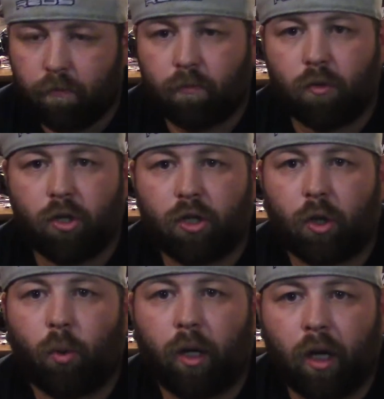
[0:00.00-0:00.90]
Just a
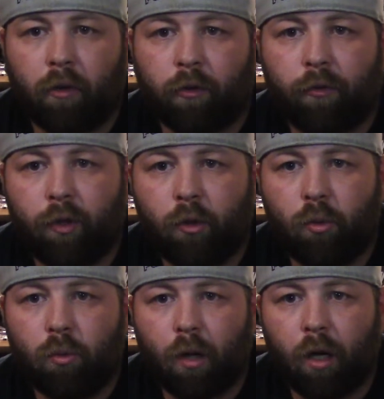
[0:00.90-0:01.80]
quick
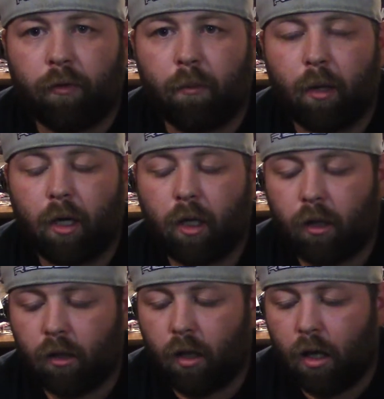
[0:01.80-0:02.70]
overview of the buggy.